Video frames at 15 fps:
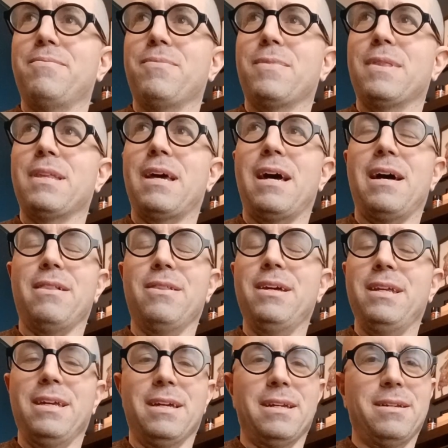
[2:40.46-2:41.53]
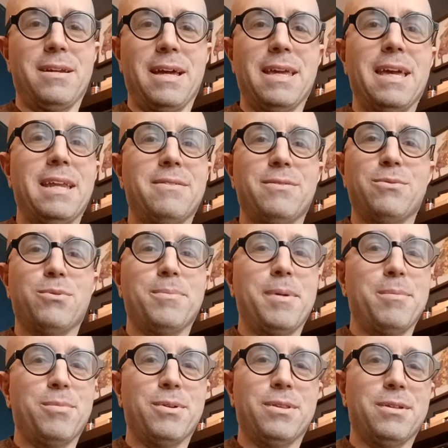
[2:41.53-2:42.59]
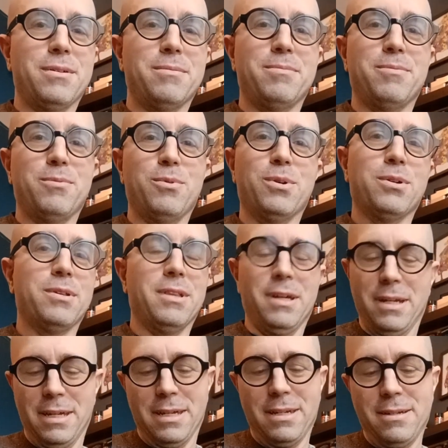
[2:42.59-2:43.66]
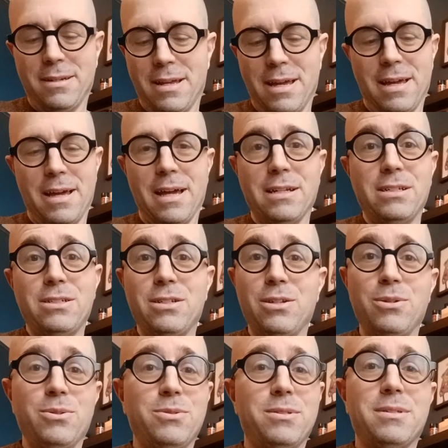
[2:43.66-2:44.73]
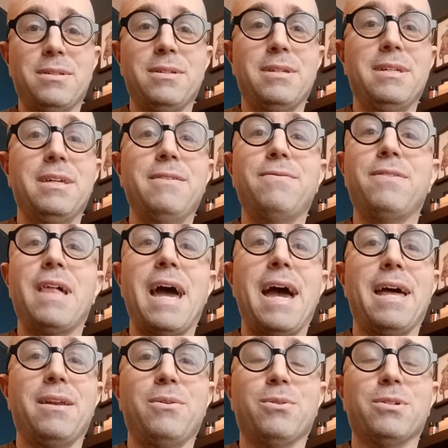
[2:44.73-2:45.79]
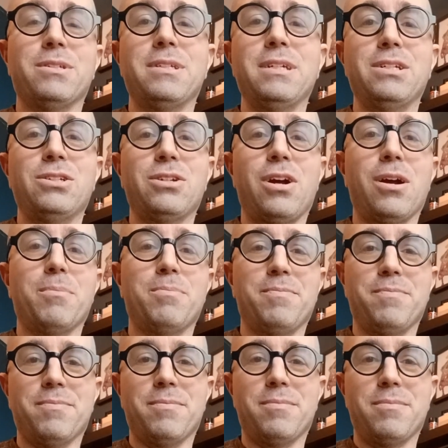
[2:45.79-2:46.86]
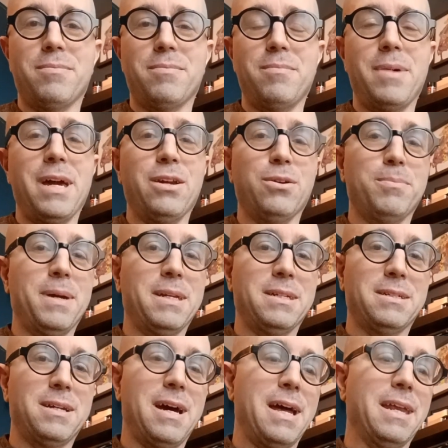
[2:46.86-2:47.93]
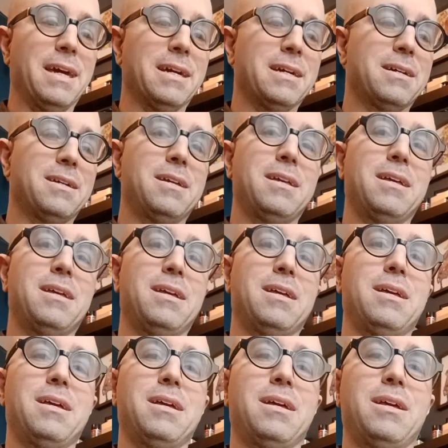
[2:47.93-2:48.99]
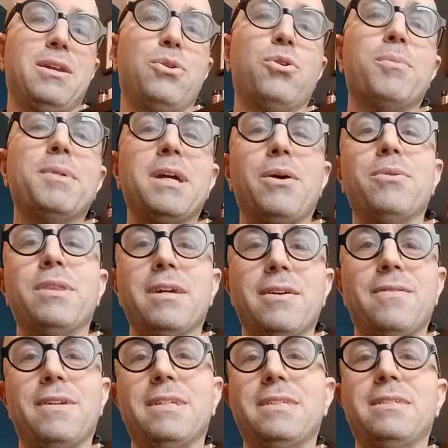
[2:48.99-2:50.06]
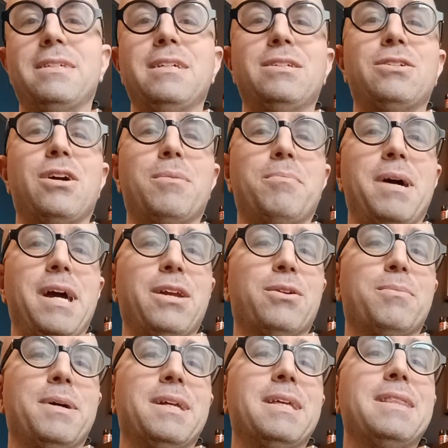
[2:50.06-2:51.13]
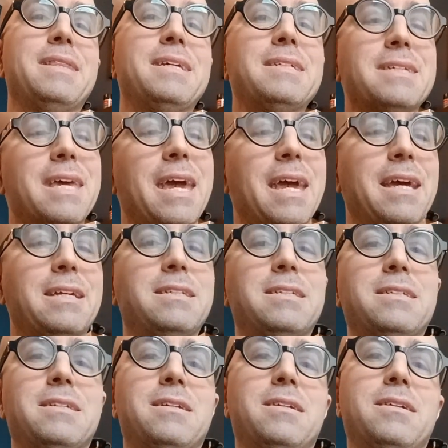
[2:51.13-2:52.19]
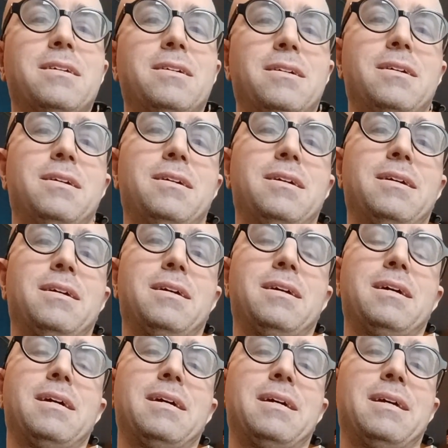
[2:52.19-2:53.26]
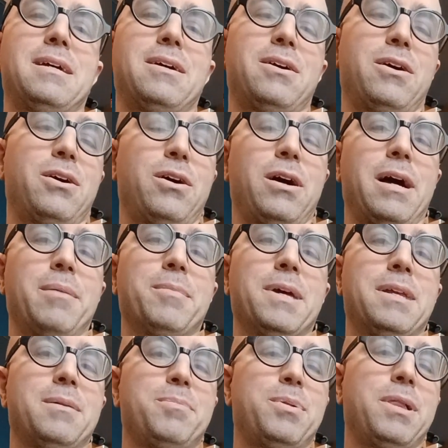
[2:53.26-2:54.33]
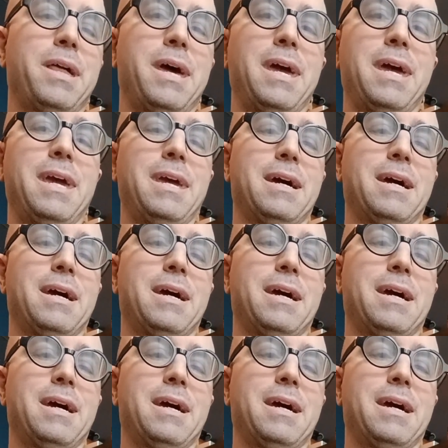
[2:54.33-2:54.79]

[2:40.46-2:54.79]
Lydian, I can't even remember the word Lydian, I just use D flat or C sharp minor pentatonic. Normally I would think of it as C sharp minor, but in this case, I'm going to play